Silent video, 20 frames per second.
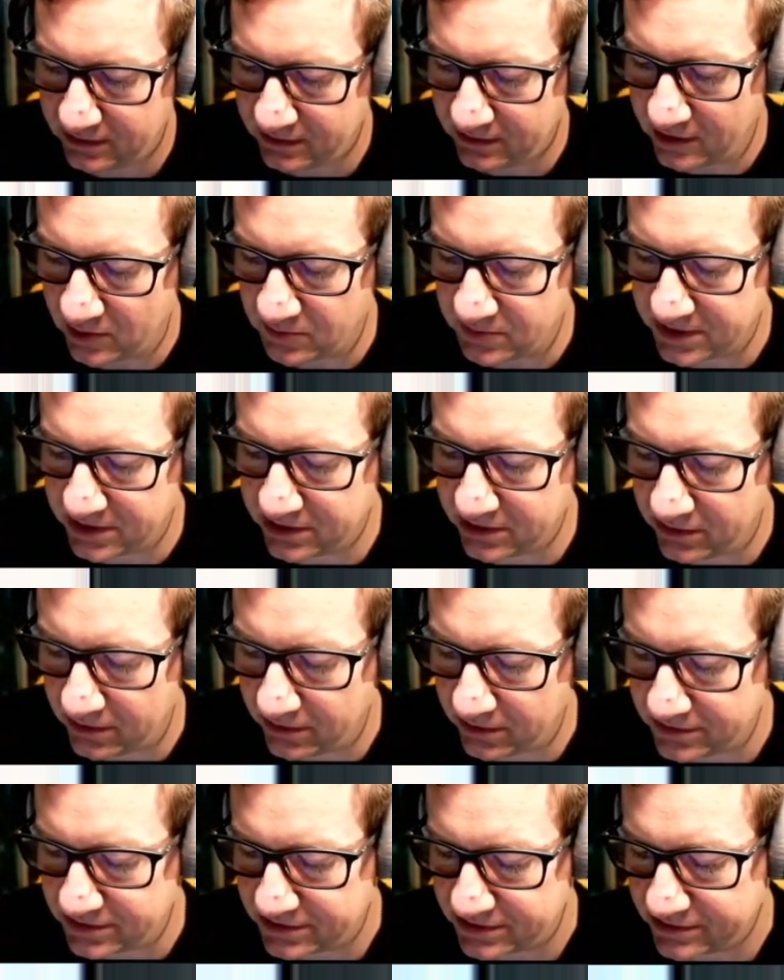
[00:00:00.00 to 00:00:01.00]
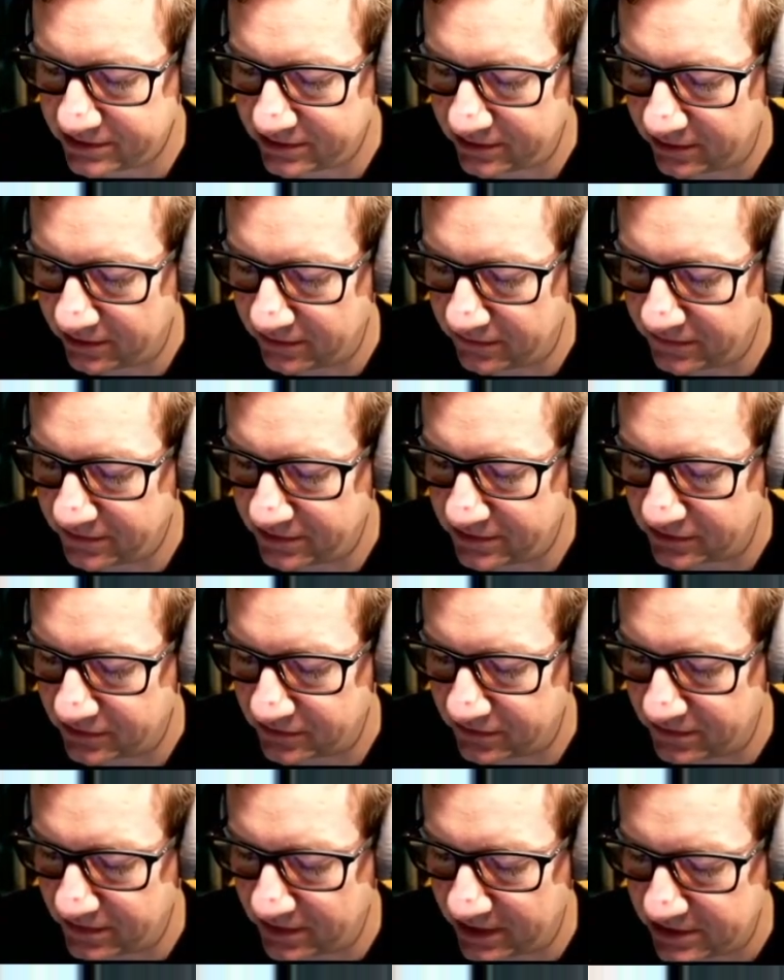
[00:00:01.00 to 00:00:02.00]
Now, because of the
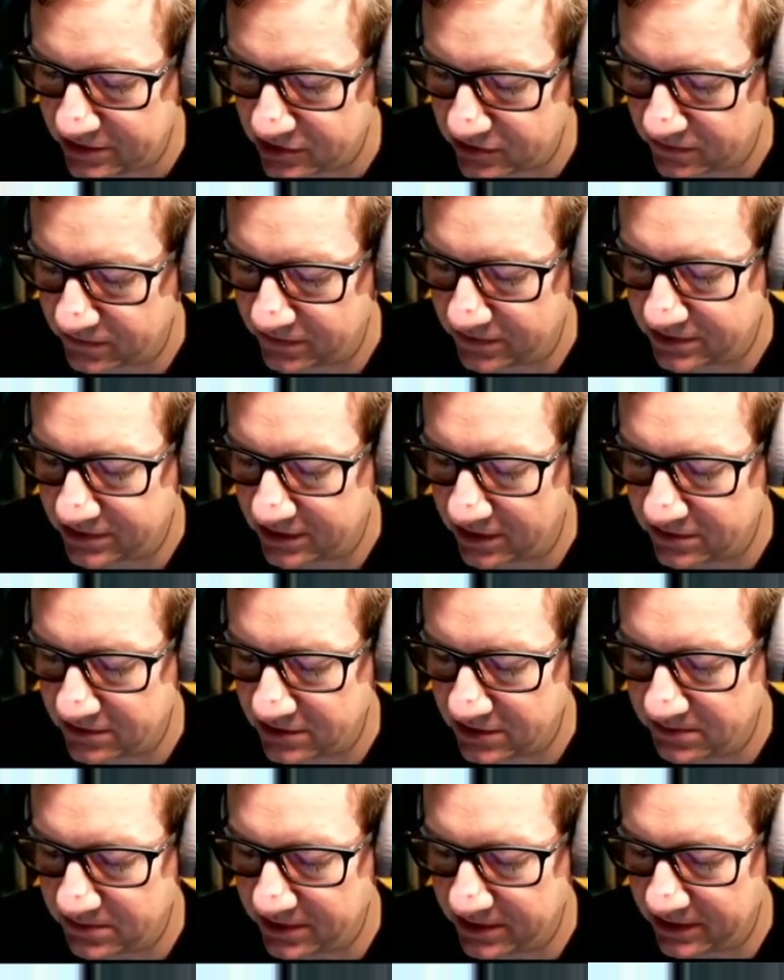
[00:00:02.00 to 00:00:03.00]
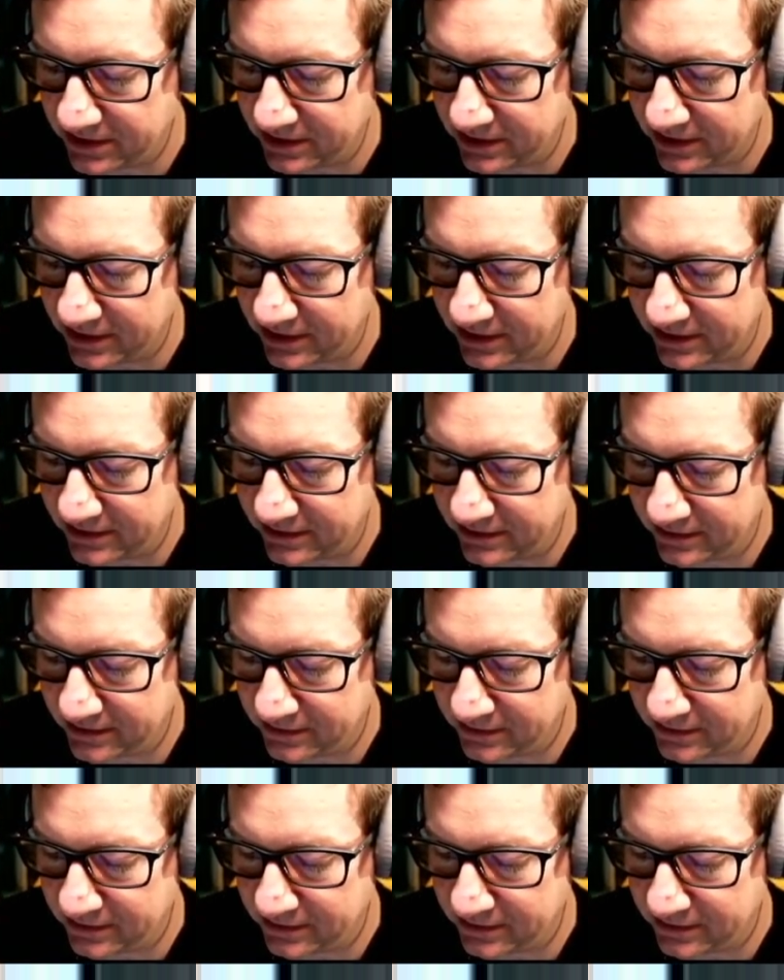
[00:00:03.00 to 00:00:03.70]
sort of nature of the Sony being a